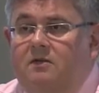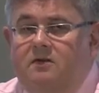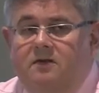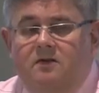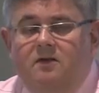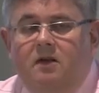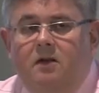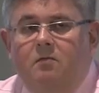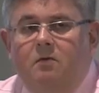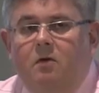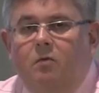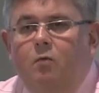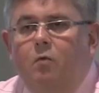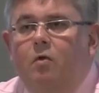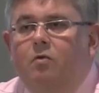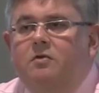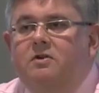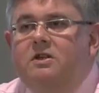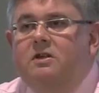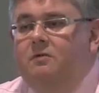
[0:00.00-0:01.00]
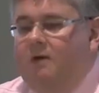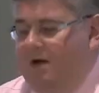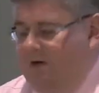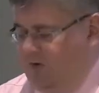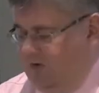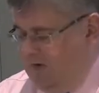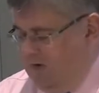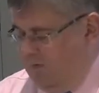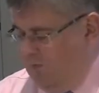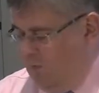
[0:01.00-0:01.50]
to say, well, what do you
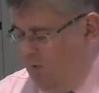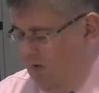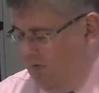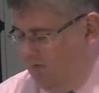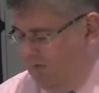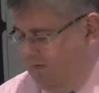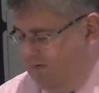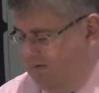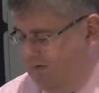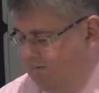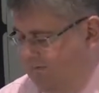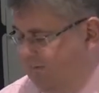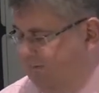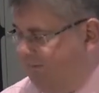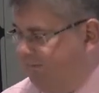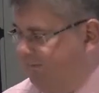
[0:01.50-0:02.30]
actually want?